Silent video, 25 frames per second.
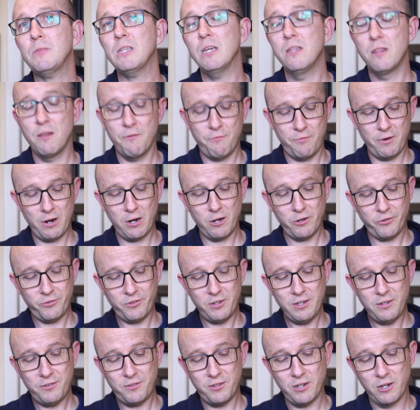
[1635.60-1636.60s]
And the
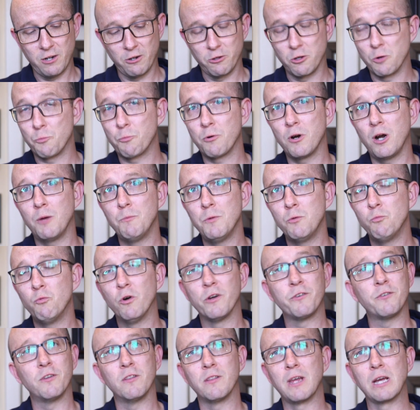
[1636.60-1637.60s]
Pharisees here, their problem
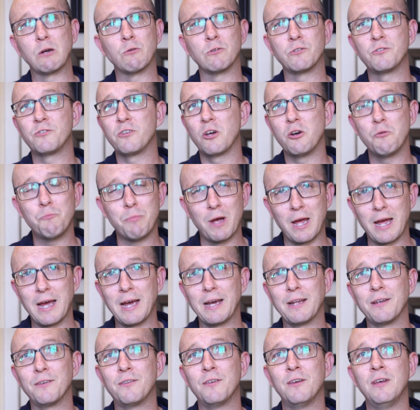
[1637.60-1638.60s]
wasn't they were so
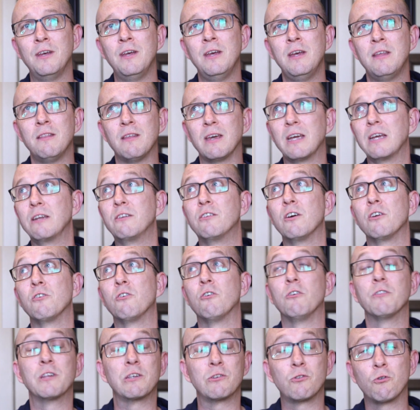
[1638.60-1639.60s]
bad, they had done
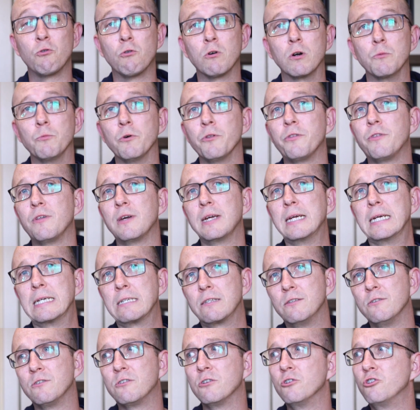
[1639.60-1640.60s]
all these horrible
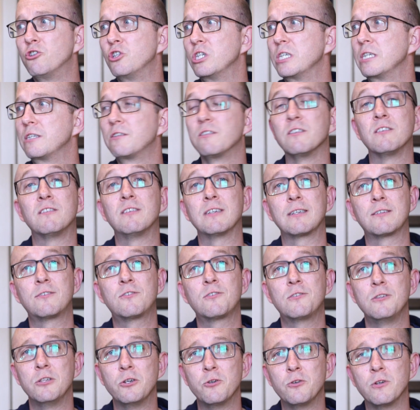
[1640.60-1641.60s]
things, and so Jesus
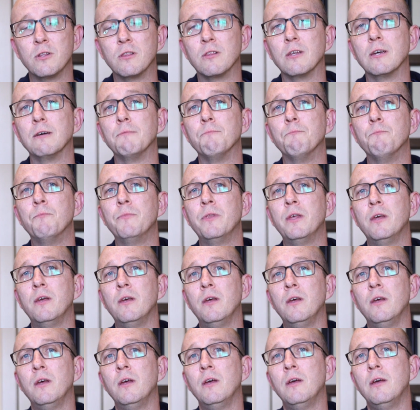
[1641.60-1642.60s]
excluded them.
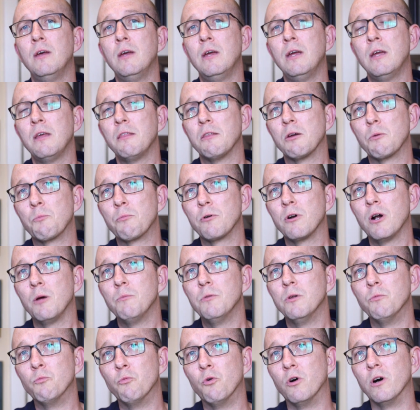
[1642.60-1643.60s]
Their
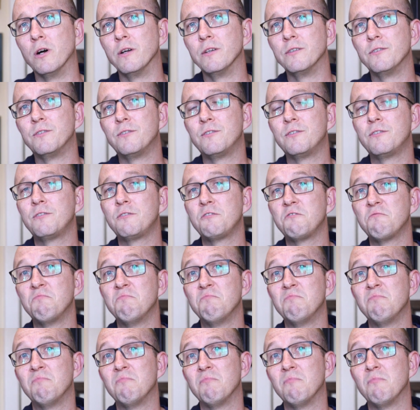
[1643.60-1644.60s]
problem was
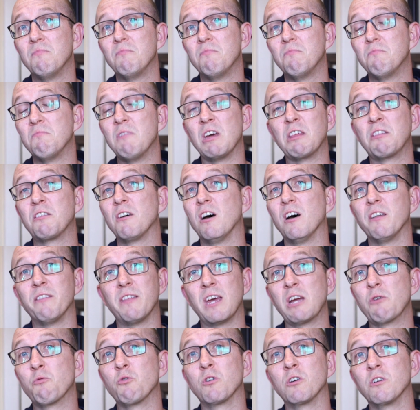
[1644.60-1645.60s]
they thought
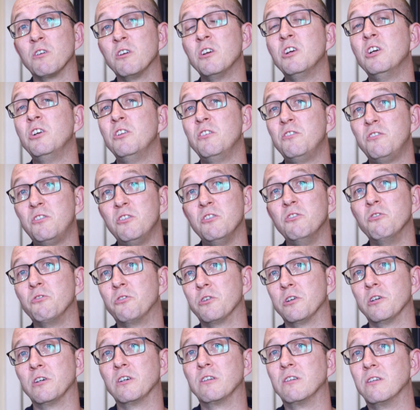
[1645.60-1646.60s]
they were too
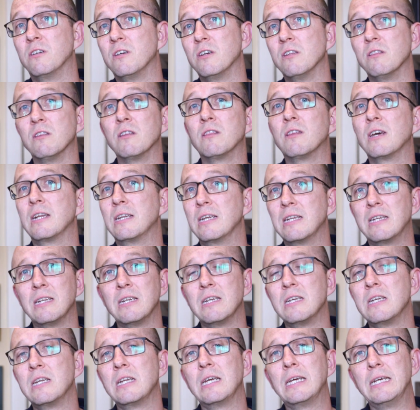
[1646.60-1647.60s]
good and that they
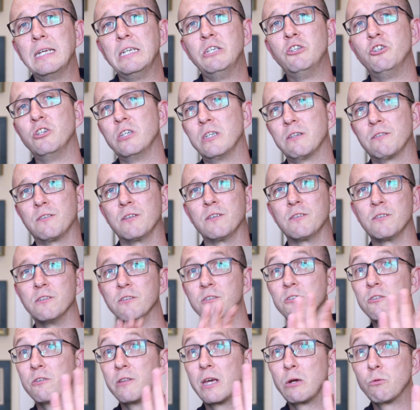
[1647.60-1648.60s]
didn't need Jesus,
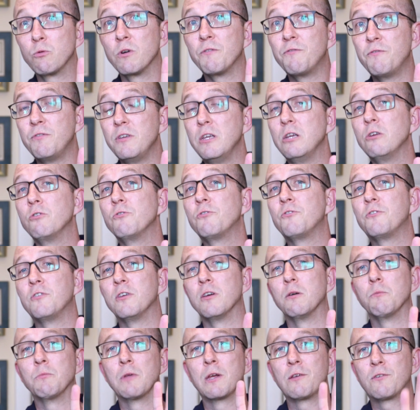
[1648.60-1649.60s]
and so they refused
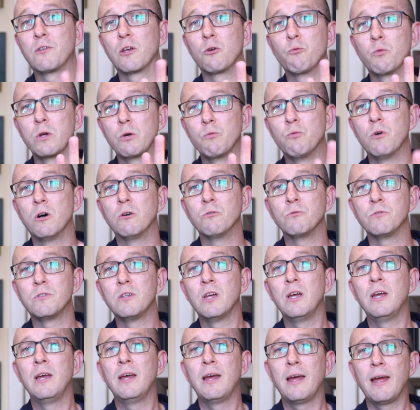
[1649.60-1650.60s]
Him. They said, "We won't
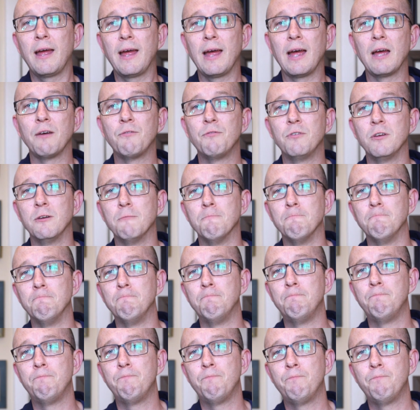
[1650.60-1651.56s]
have Him."